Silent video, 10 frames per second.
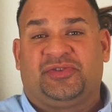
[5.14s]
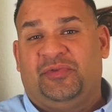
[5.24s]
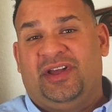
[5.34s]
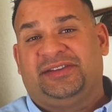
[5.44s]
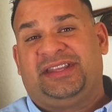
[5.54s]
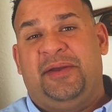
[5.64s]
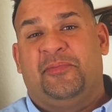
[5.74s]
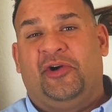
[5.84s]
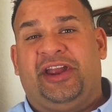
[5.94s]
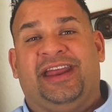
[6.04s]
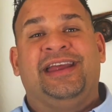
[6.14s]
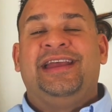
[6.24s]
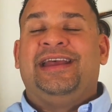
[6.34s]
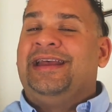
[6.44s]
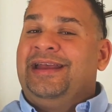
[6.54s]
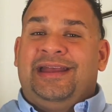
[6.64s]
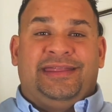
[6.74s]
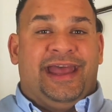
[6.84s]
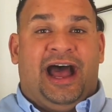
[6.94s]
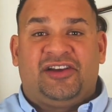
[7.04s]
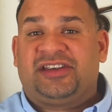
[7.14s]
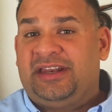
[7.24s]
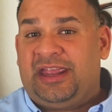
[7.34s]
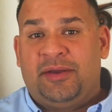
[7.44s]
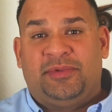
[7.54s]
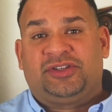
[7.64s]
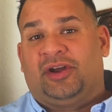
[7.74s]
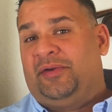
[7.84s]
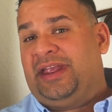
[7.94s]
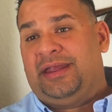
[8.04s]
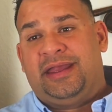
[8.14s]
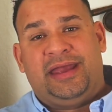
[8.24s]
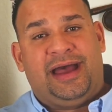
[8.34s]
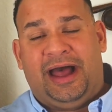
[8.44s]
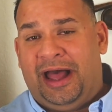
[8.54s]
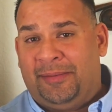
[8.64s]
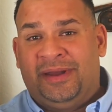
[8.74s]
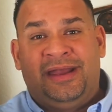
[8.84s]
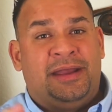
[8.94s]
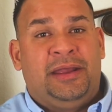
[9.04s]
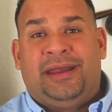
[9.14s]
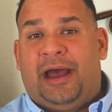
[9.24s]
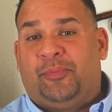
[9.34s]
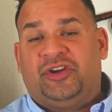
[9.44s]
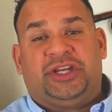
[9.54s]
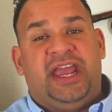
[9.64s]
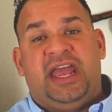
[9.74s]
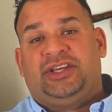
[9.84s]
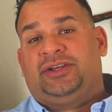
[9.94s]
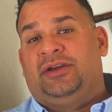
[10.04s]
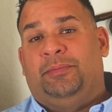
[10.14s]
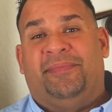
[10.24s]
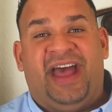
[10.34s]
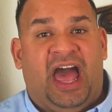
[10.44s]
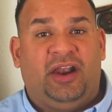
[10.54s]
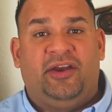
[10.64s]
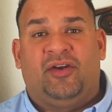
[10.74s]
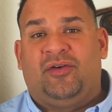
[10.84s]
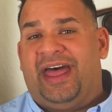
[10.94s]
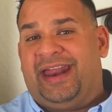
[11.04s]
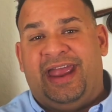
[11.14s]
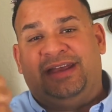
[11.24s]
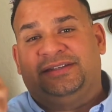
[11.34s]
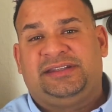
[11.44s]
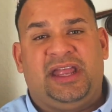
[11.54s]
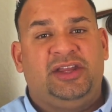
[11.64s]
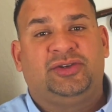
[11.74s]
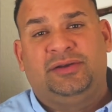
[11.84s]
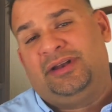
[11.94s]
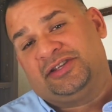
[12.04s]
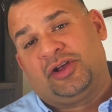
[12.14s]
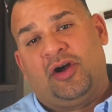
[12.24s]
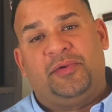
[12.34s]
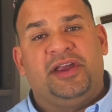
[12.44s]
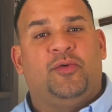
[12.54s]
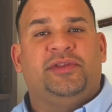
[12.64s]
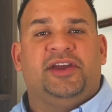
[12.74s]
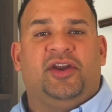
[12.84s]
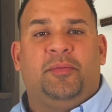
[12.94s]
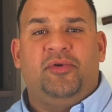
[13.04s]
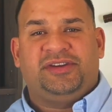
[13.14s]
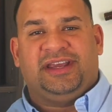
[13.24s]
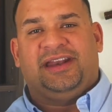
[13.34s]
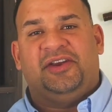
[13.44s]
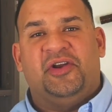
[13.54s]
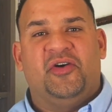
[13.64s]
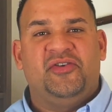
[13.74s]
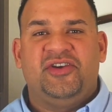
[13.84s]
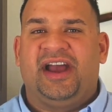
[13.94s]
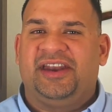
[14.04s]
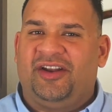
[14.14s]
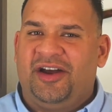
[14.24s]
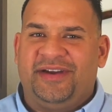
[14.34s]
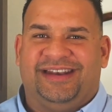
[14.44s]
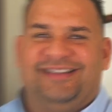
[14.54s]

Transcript: real estate market. The housing inventory, appreciation, value, and all that. Hey, stay tuned. Let's go over here with the numbers, and I know you're going to love it.